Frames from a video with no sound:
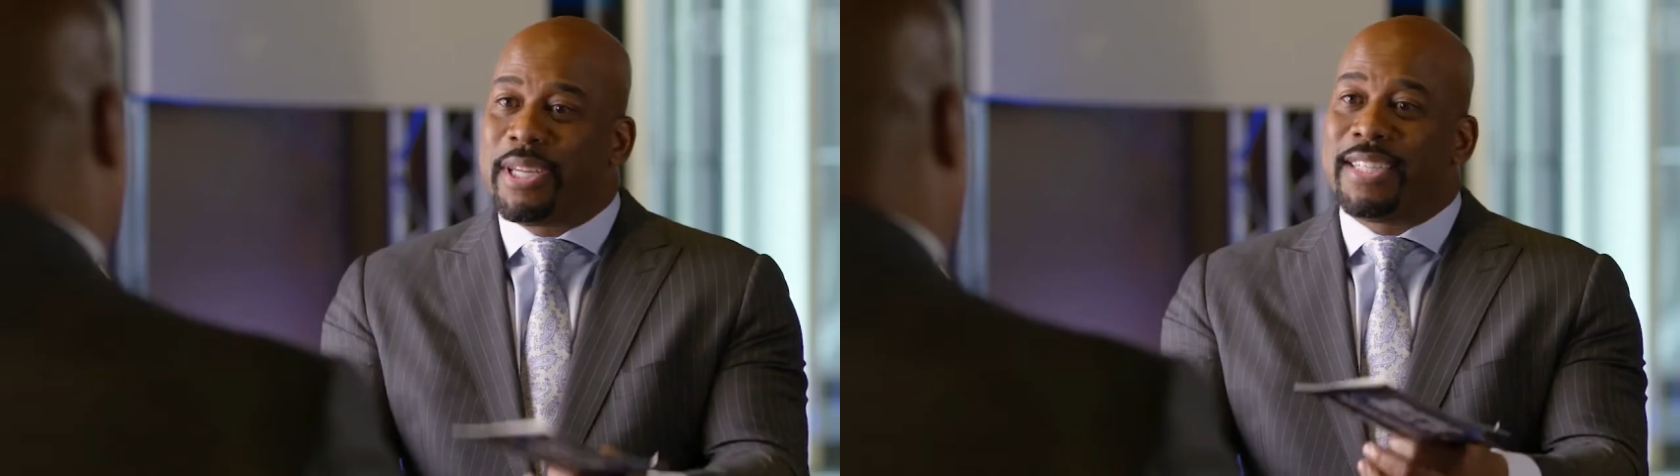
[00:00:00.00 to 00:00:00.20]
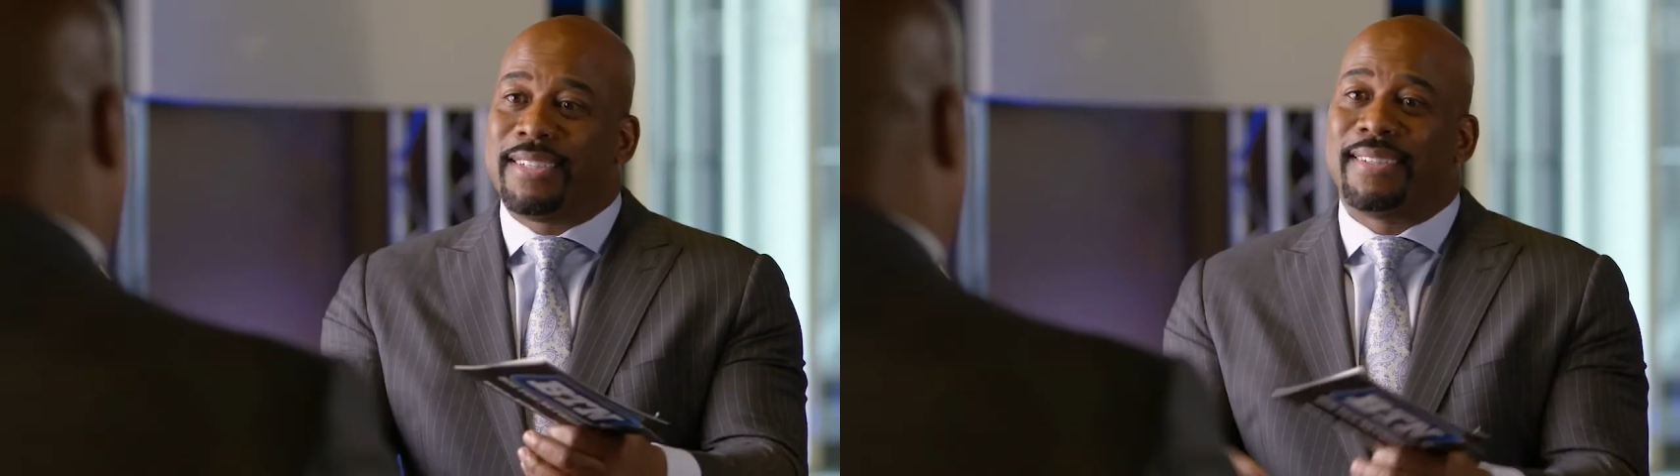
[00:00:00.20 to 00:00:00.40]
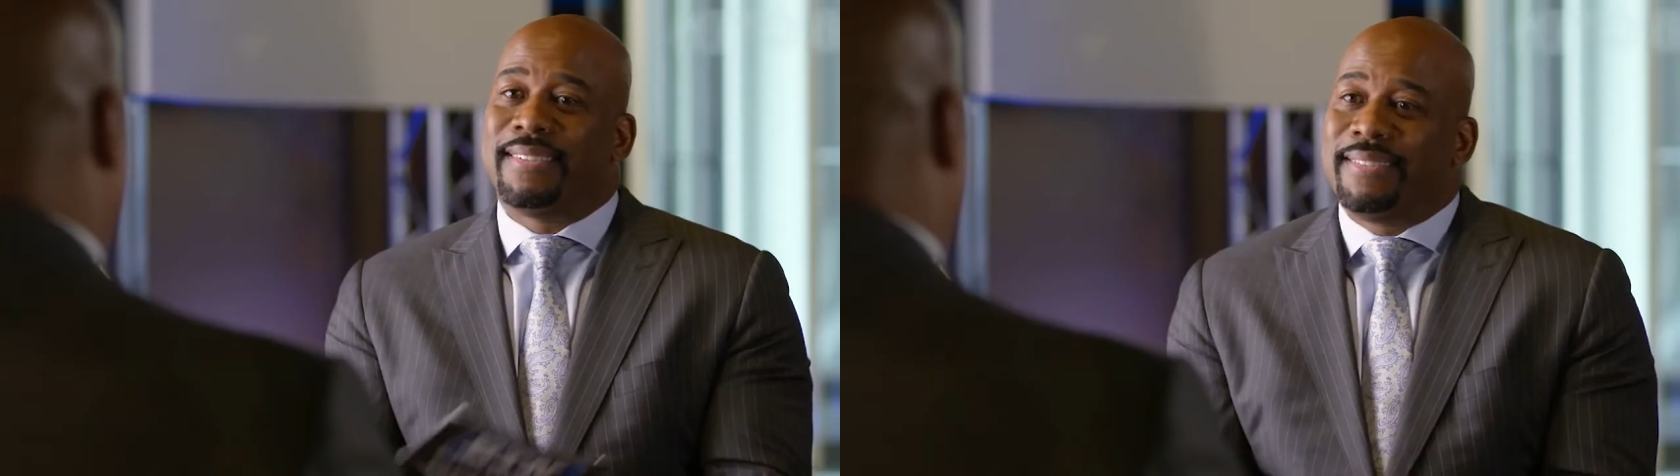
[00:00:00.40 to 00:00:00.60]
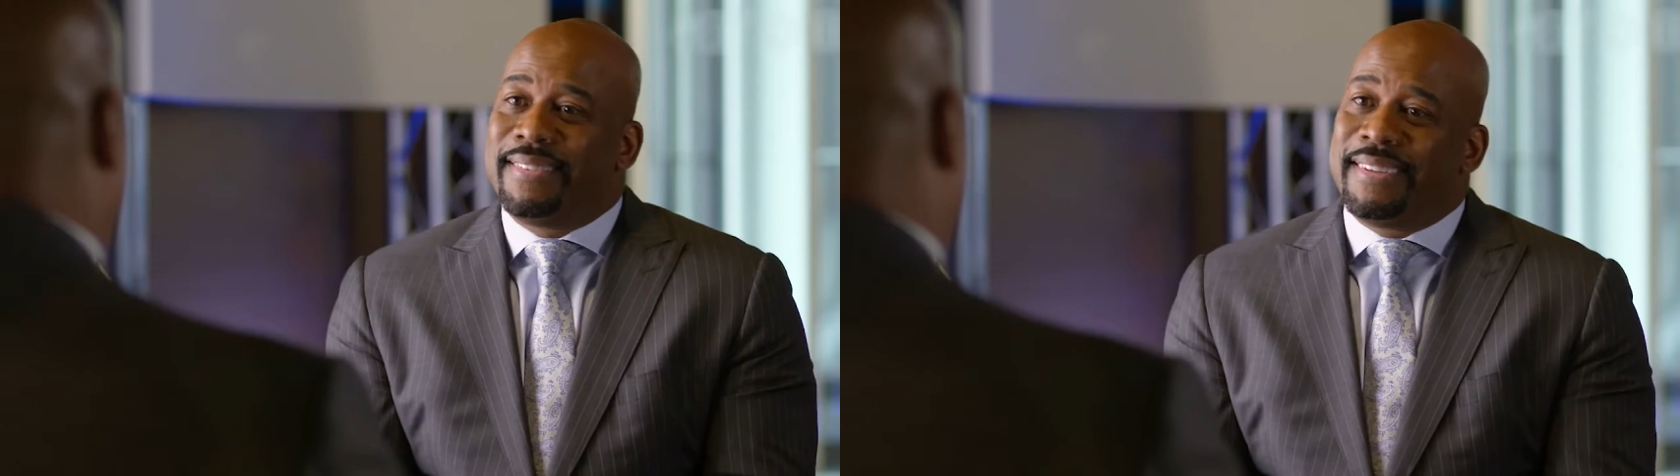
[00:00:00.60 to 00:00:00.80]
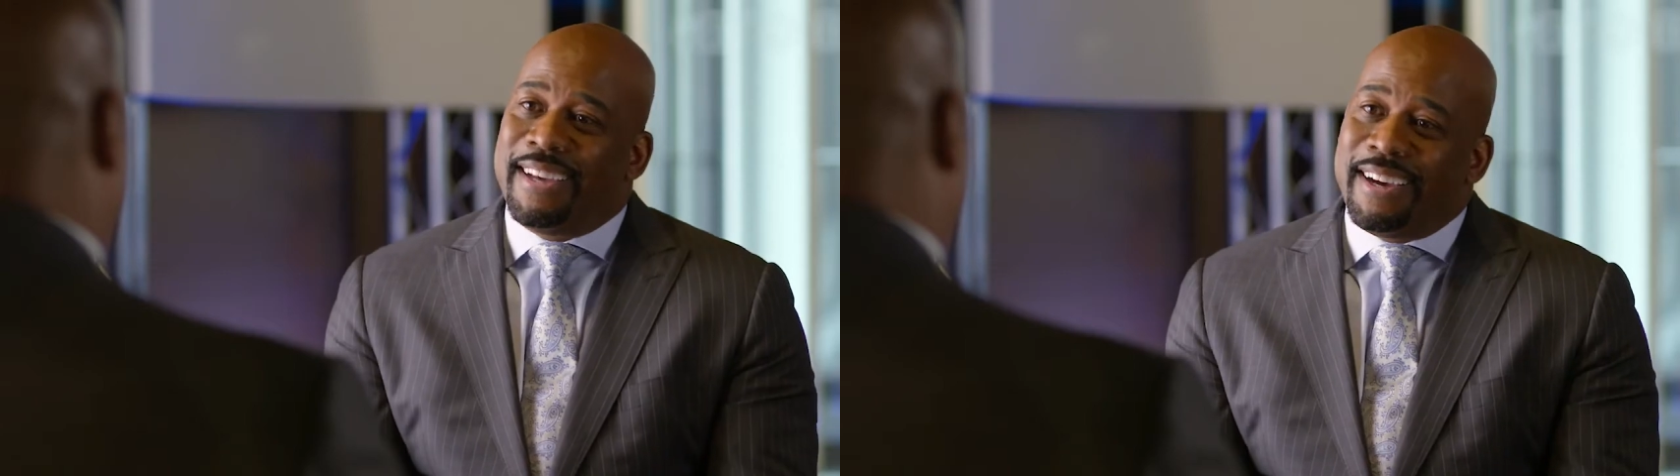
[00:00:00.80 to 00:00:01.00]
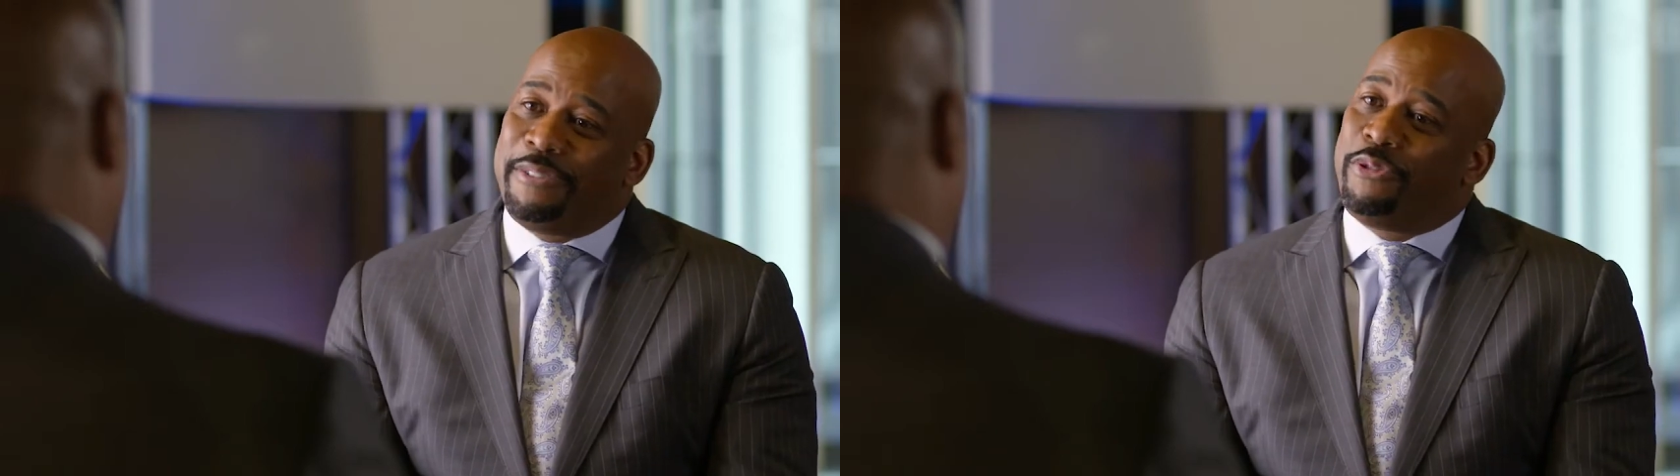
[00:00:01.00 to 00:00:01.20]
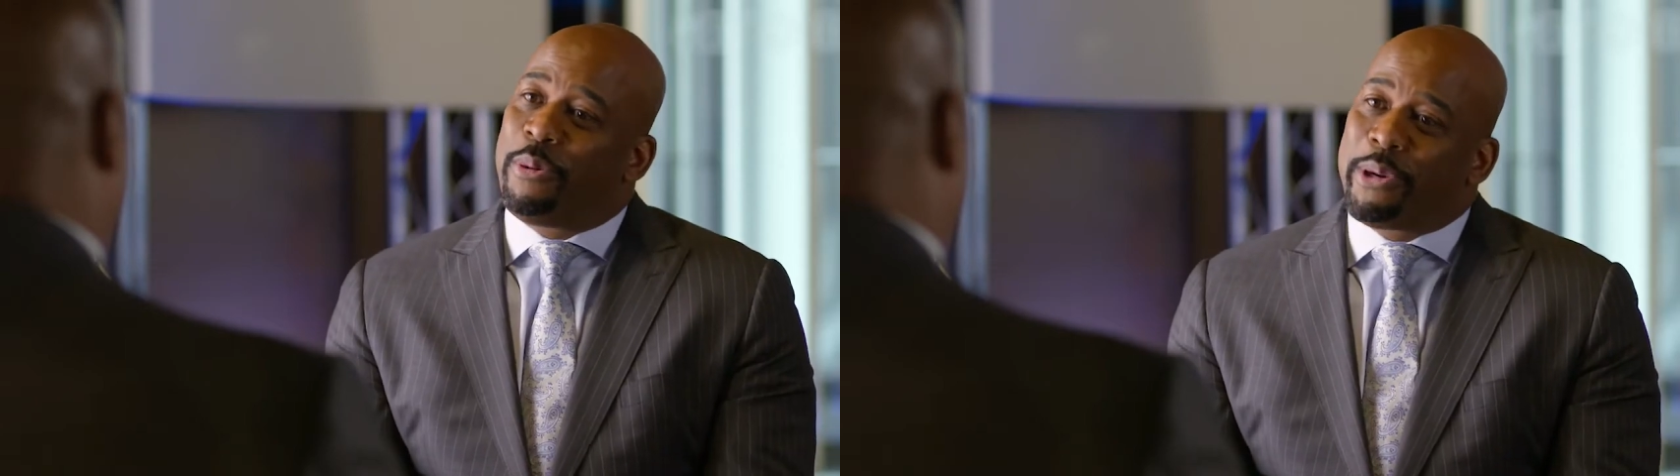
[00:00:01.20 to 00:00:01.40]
mentioned former